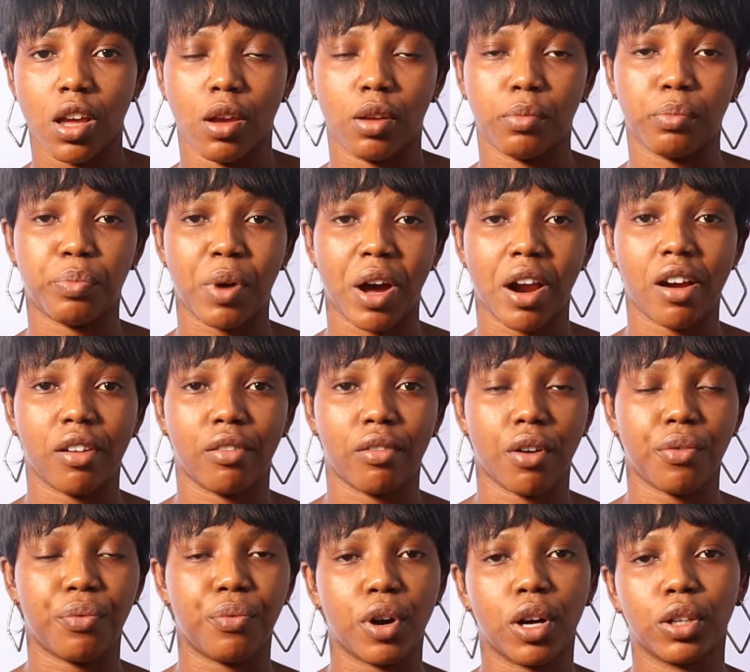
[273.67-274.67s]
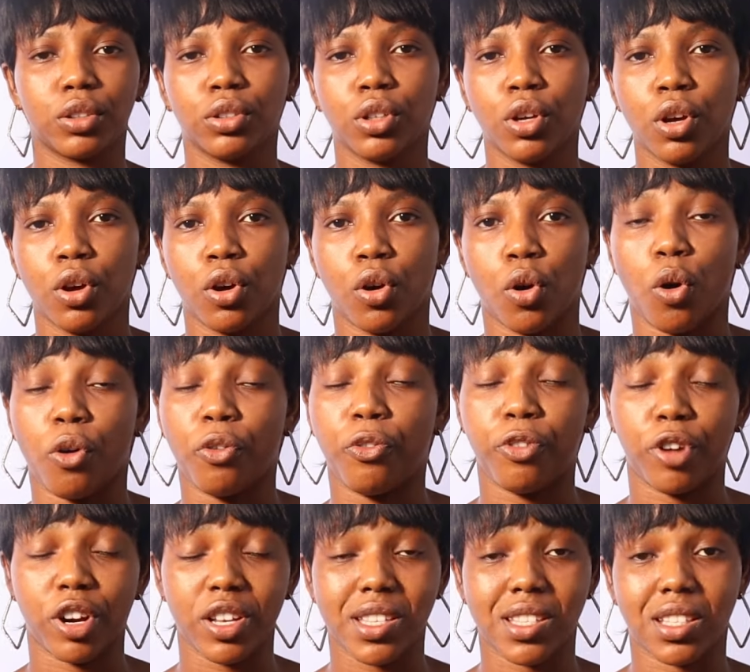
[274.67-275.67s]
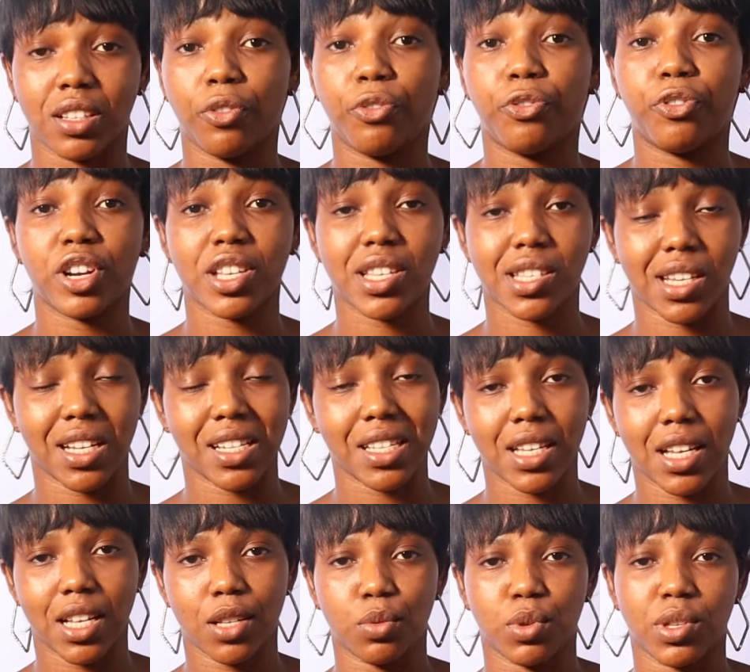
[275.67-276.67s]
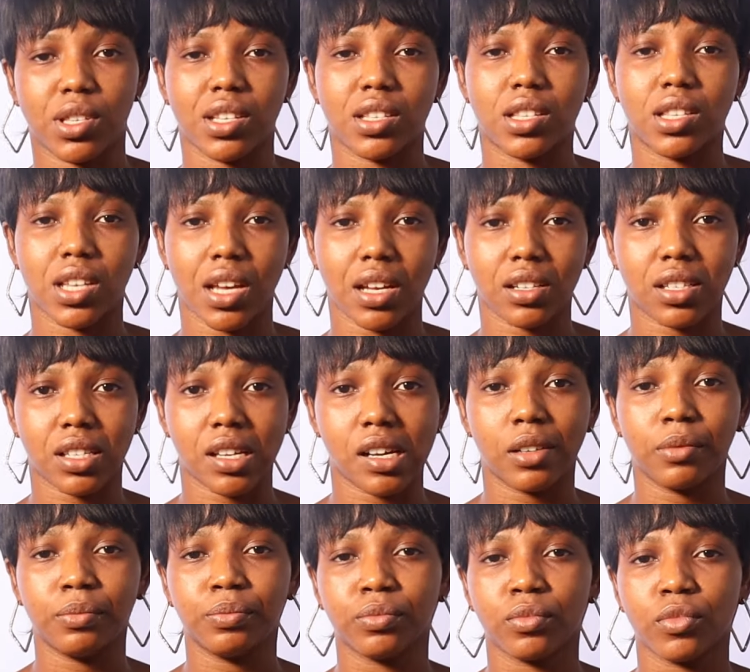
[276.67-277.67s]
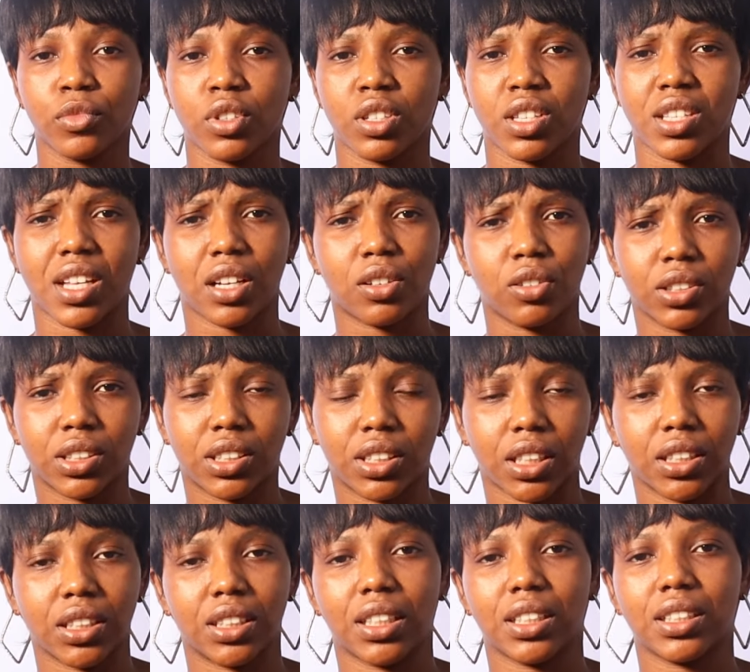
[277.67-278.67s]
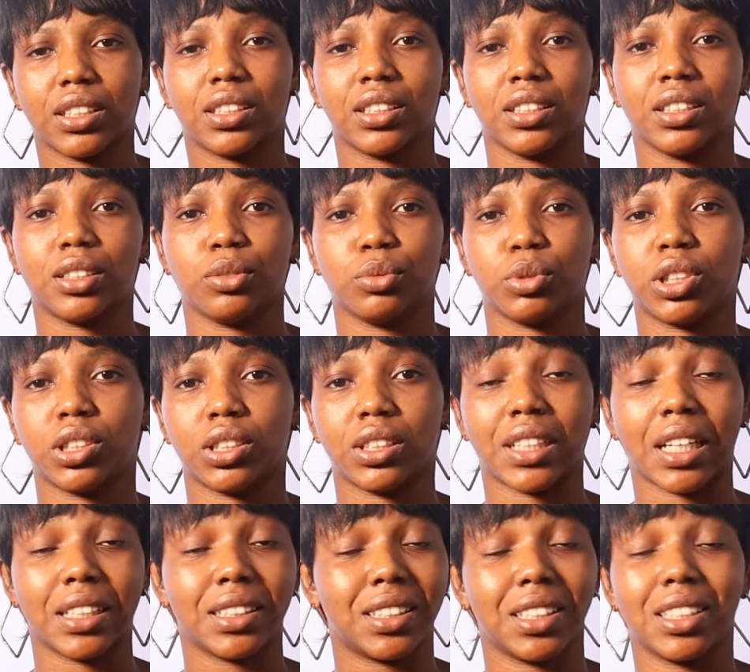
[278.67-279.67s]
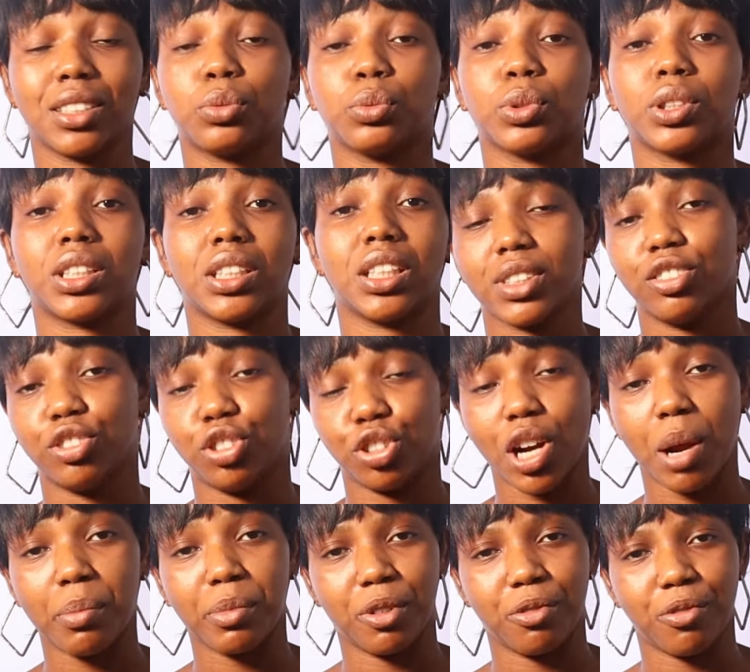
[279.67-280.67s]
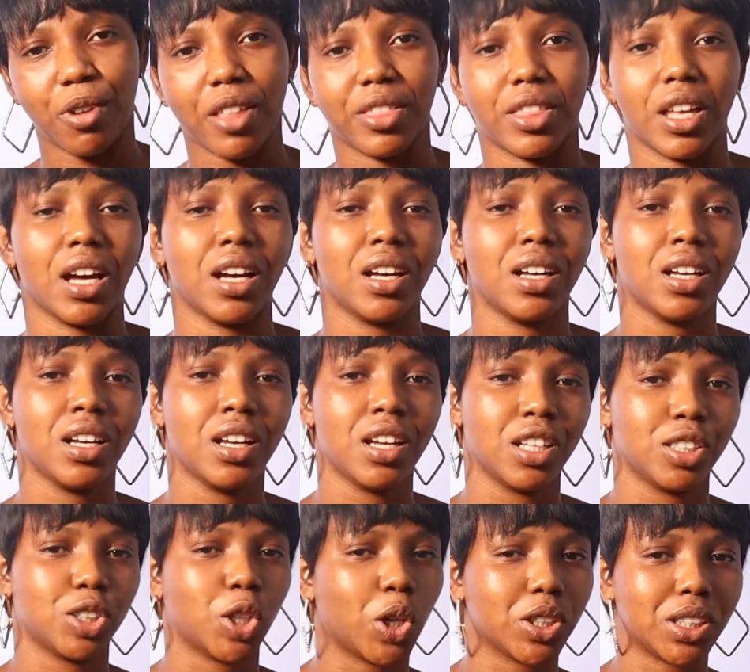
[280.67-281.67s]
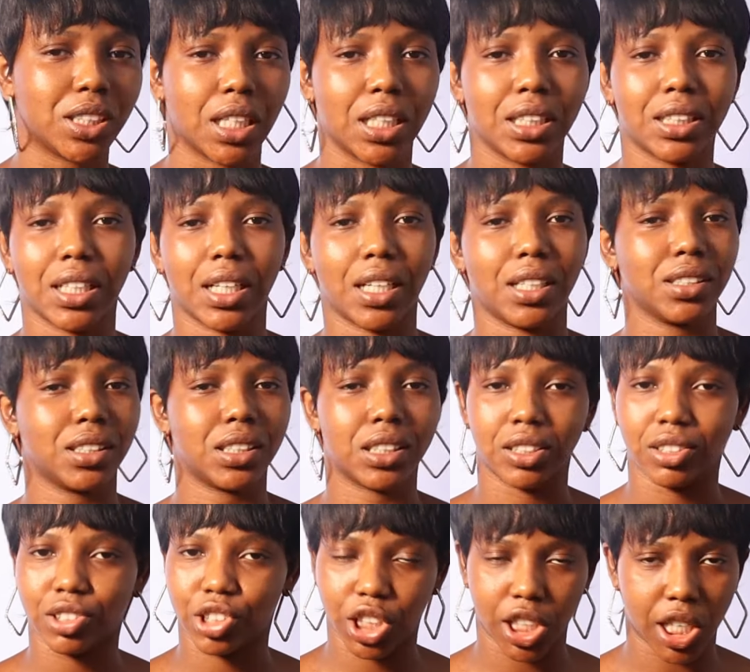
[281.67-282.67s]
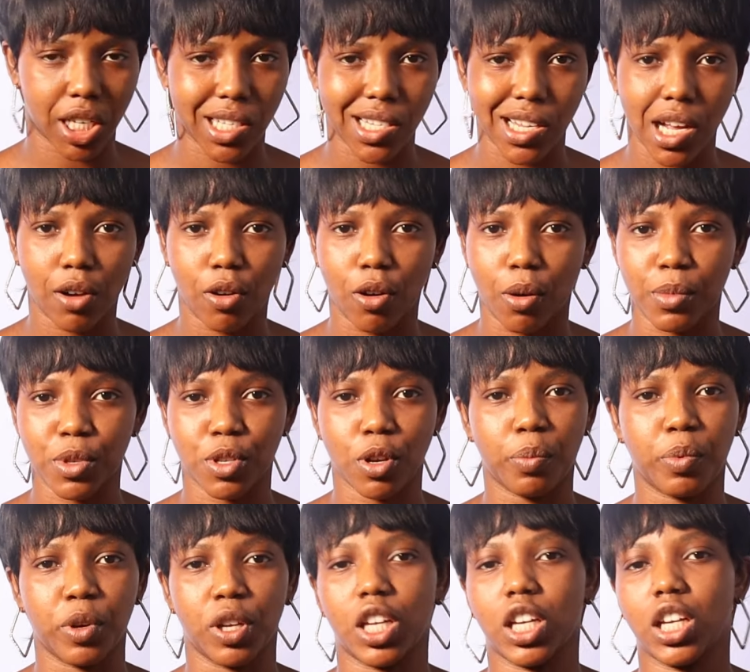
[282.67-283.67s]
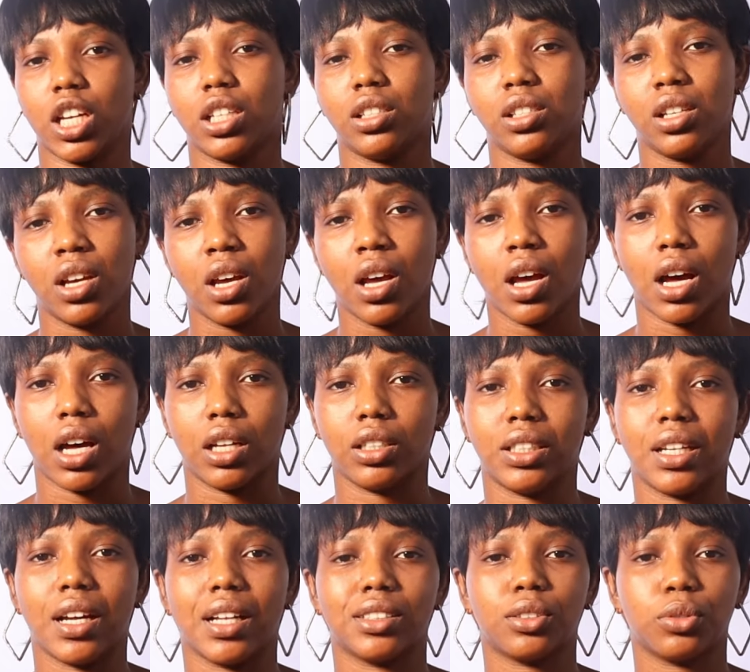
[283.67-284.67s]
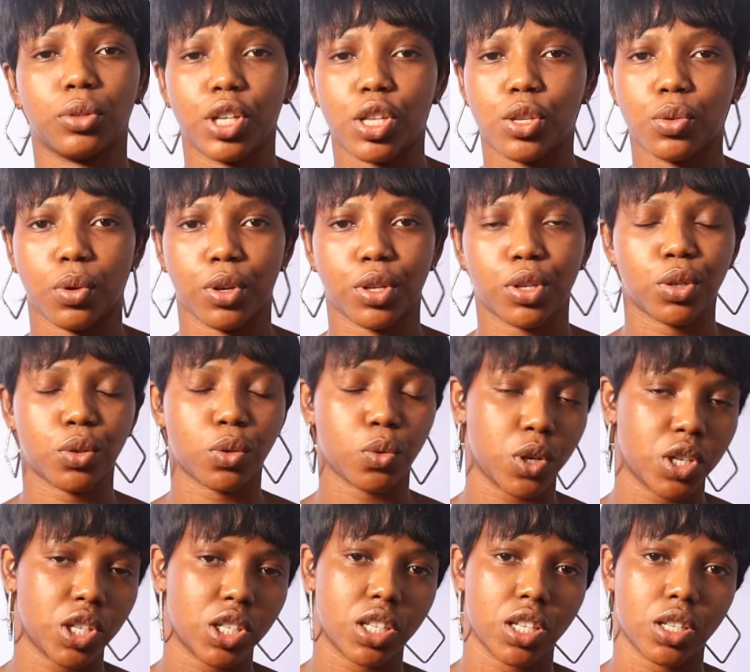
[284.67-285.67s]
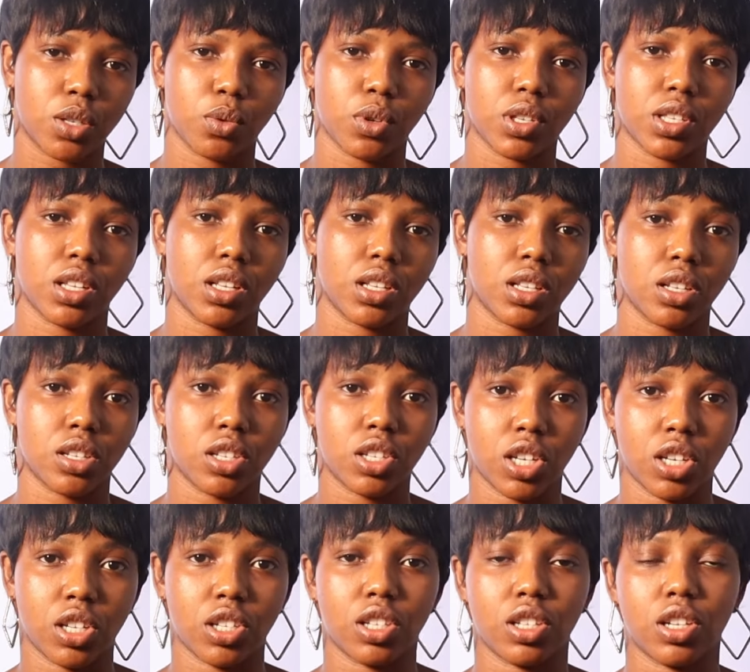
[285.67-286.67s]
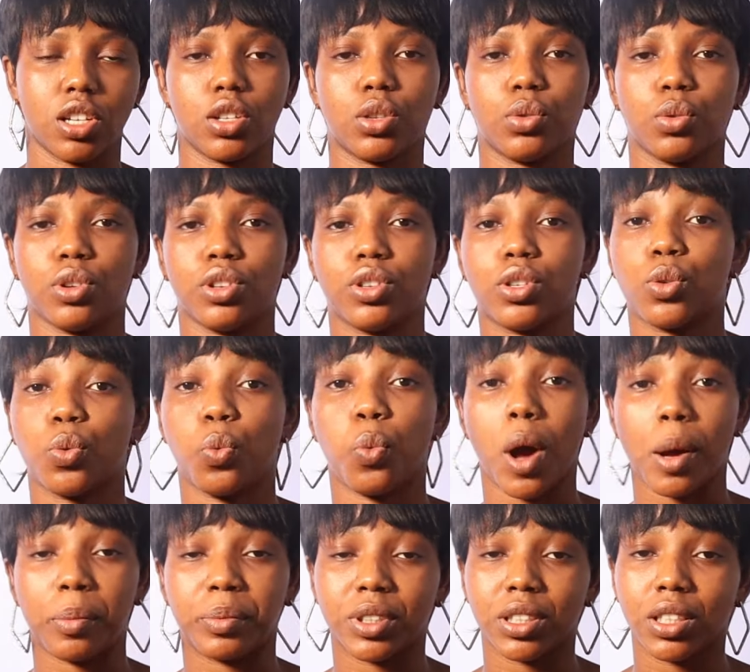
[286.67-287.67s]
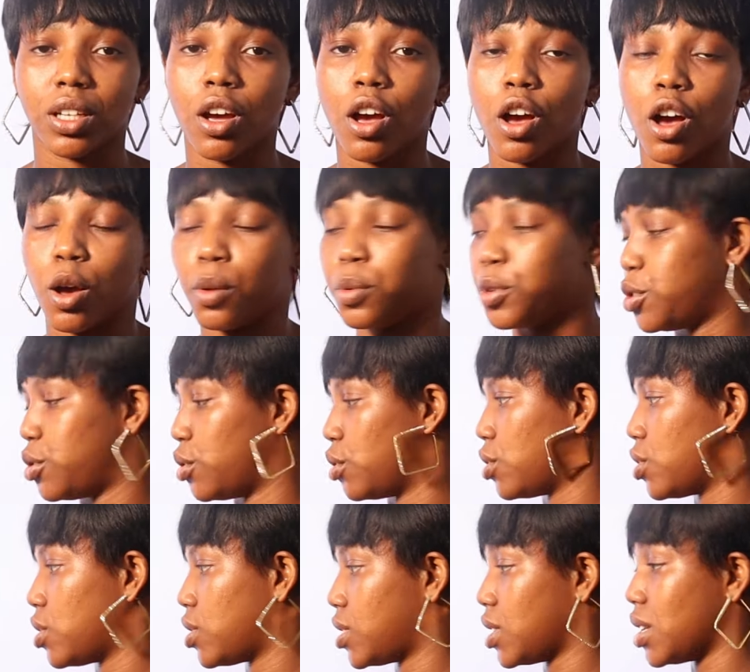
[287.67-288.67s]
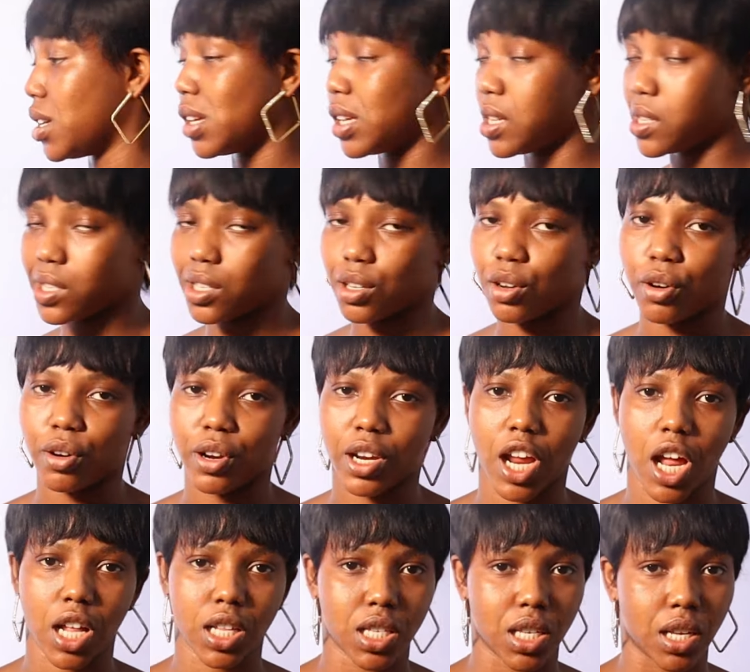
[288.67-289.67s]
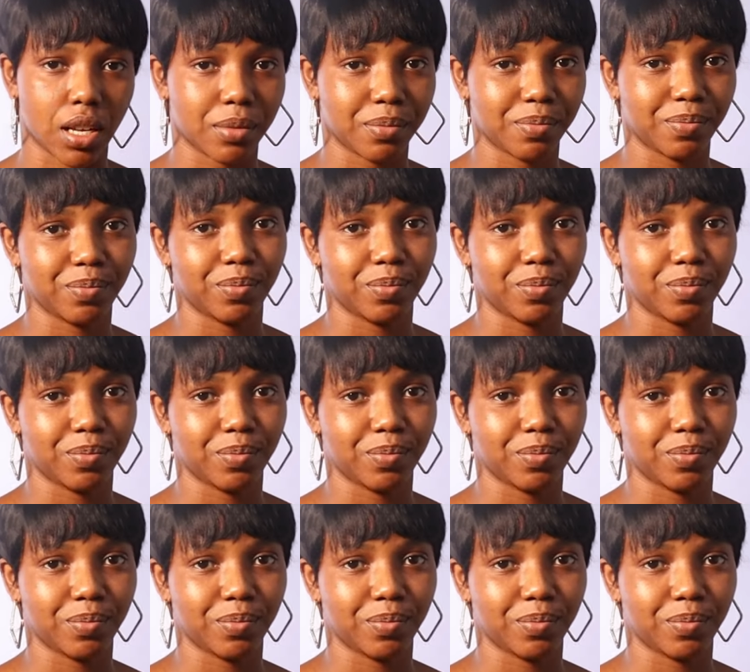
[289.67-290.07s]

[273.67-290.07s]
In paragraph 1, or first, the first sentence we see theater, the second sentence is, sentence we see drama rather, third sentence theater comes up again and that. So it was switched, it was interchanged, it was swapped. Option C is the correct answer.